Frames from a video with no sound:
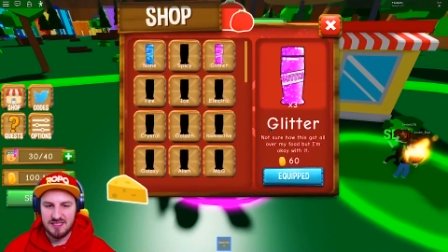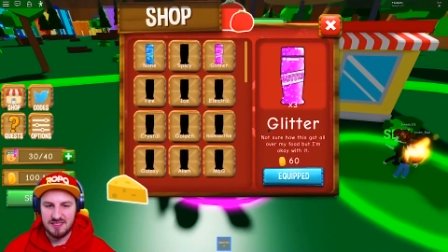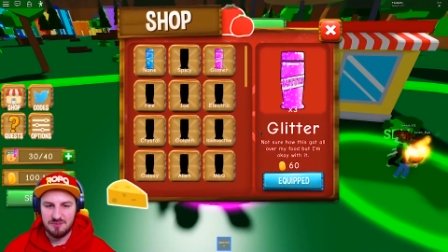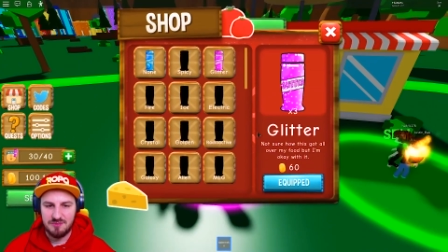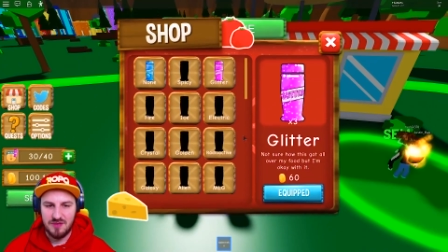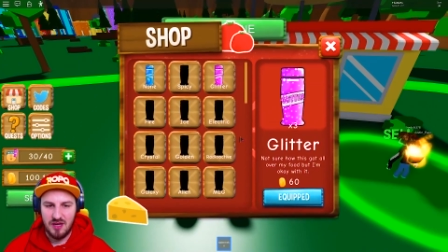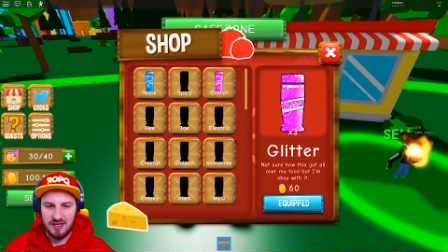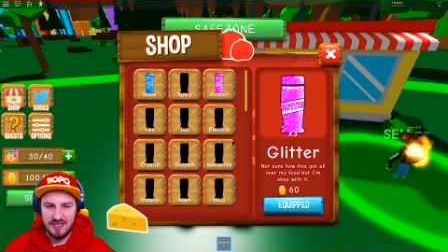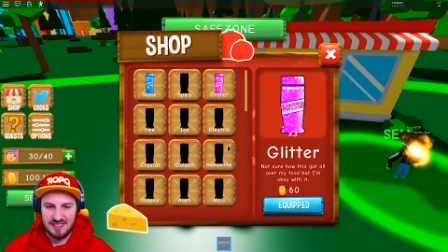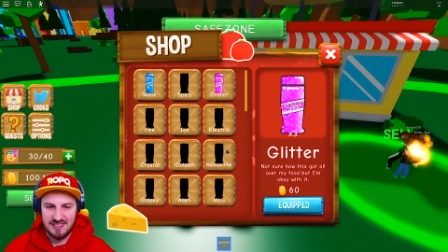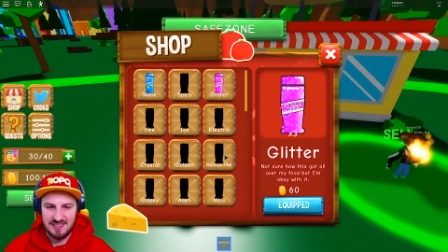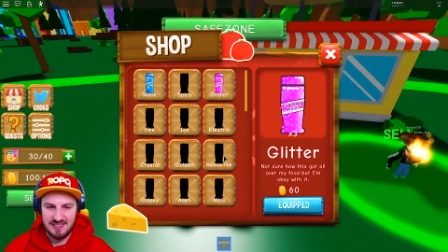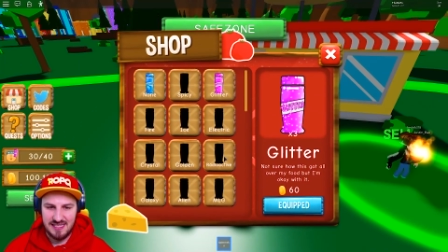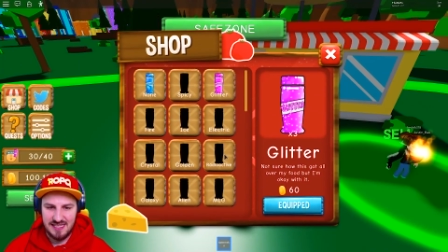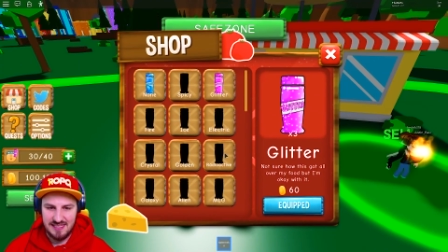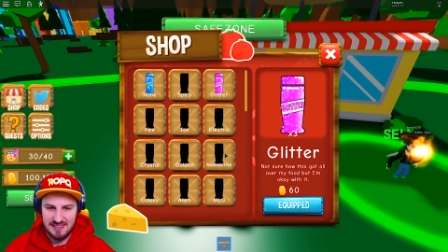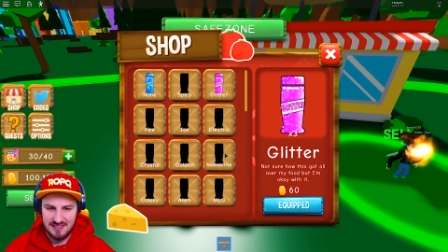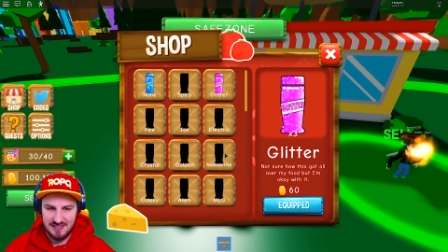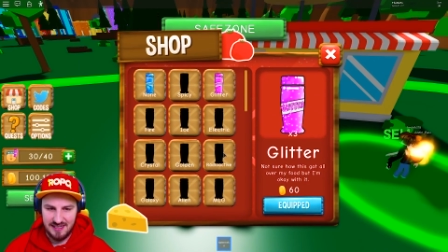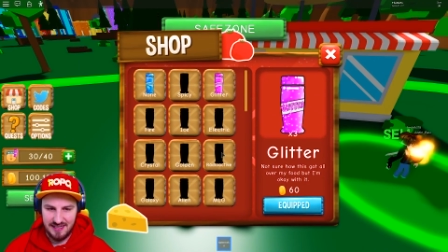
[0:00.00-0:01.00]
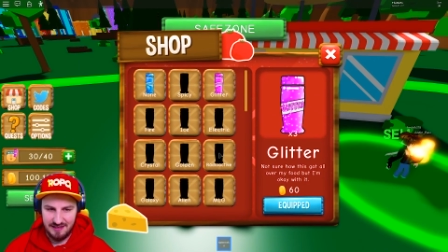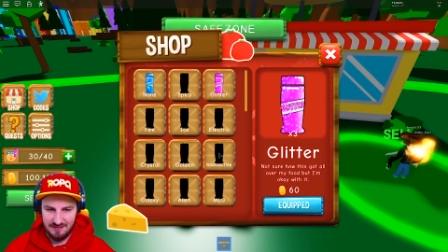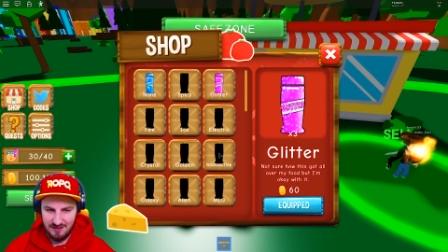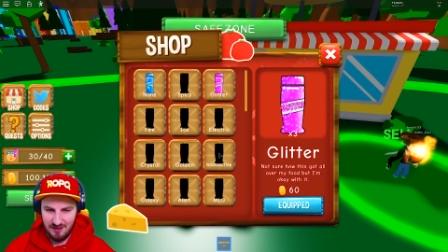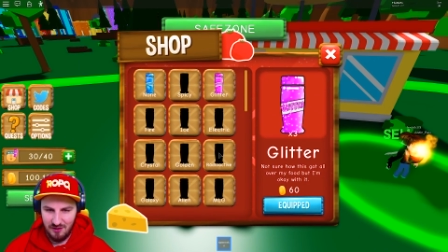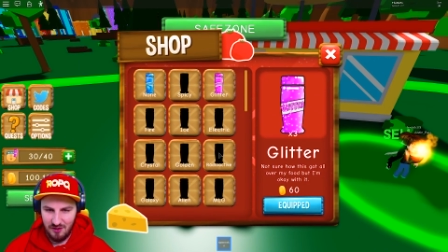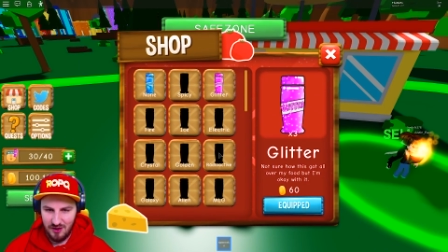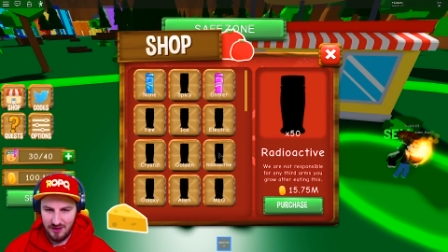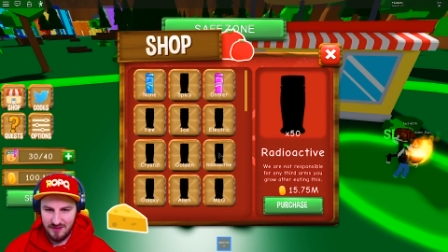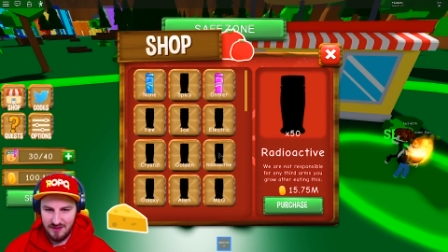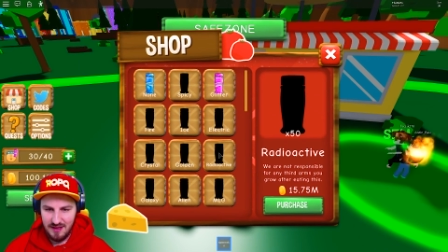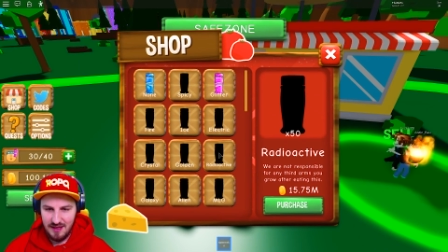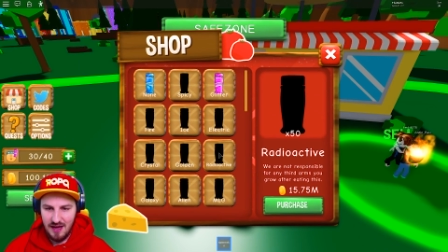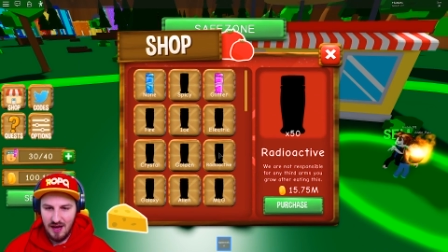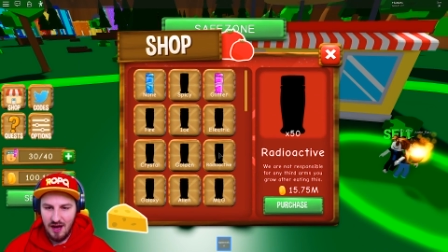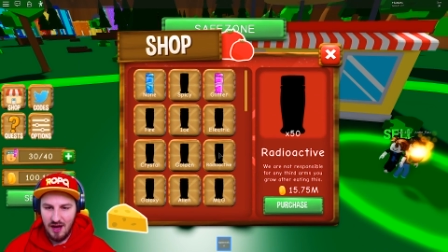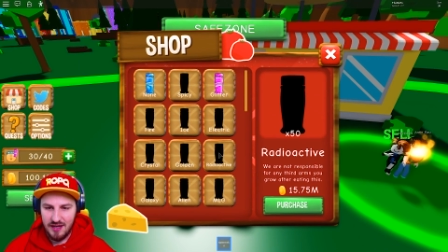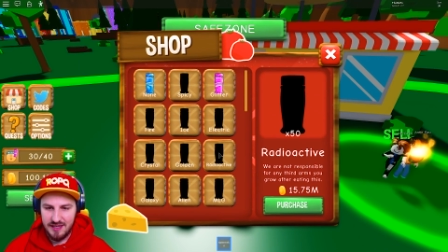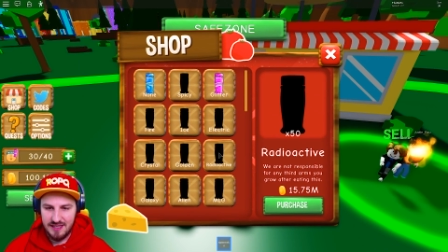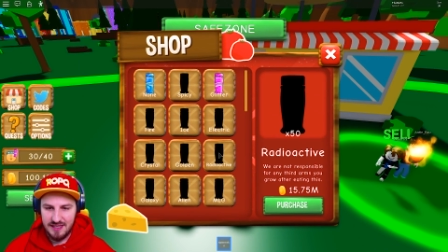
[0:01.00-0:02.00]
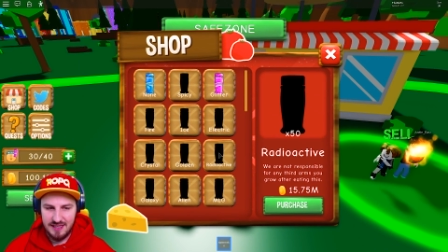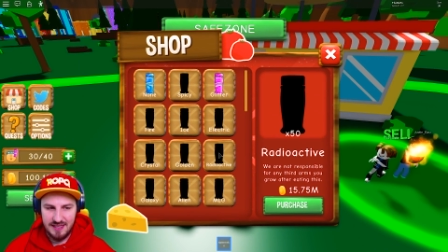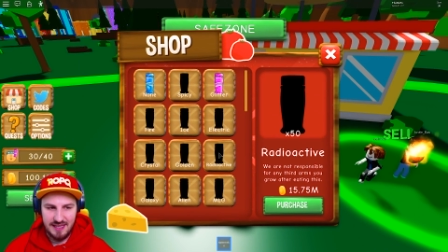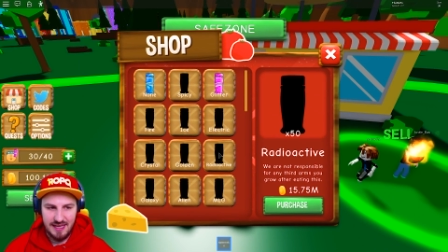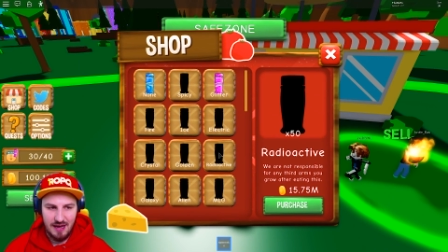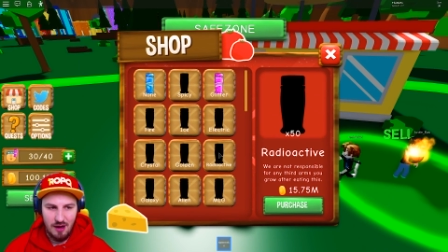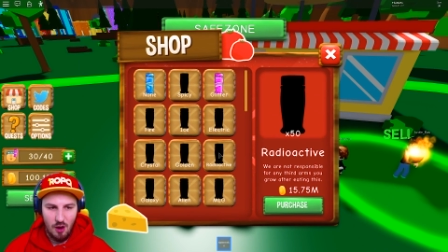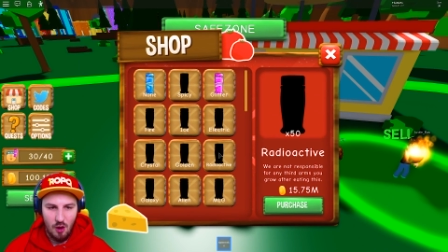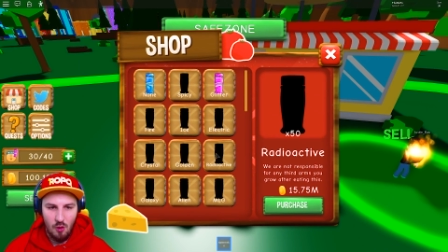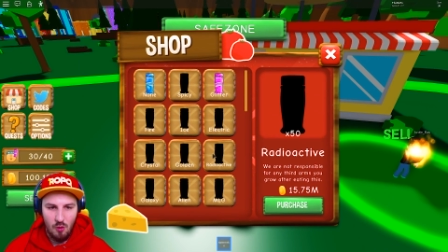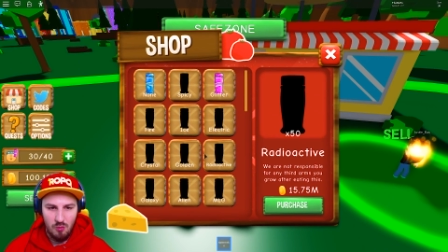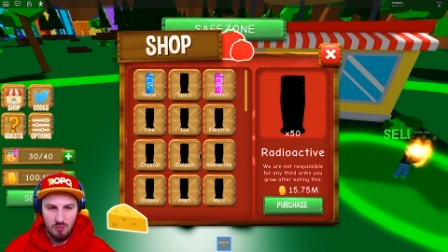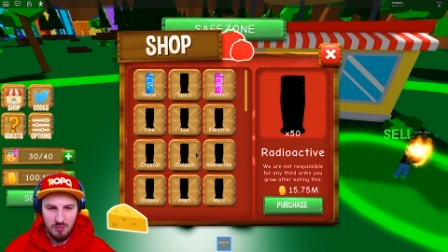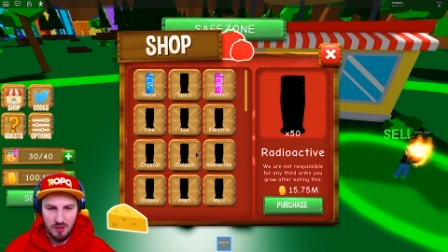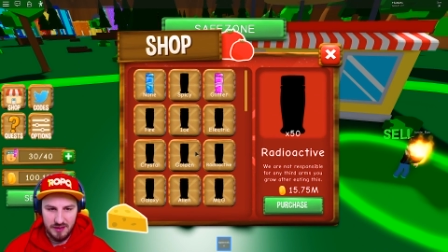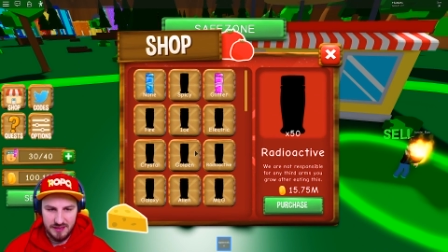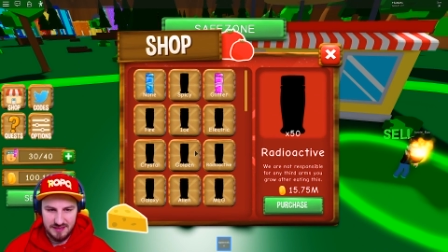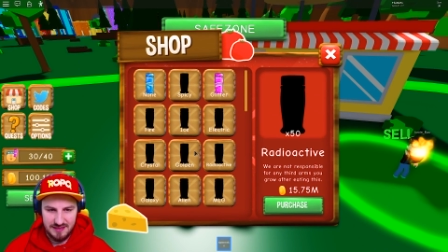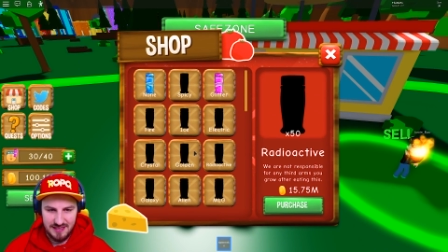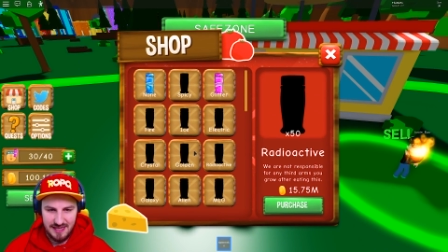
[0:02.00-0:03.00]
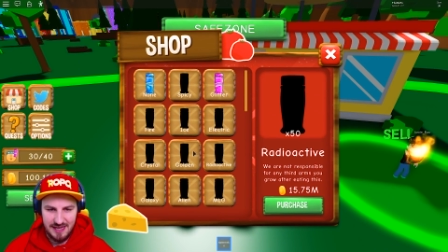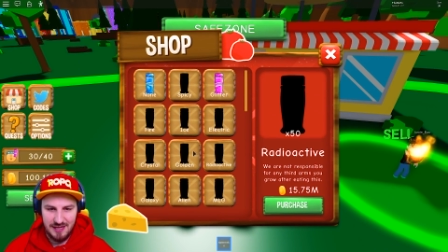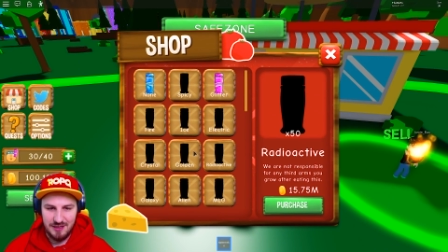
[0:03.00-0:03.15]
some nice seasoning, all right? I can get... Oh, my day.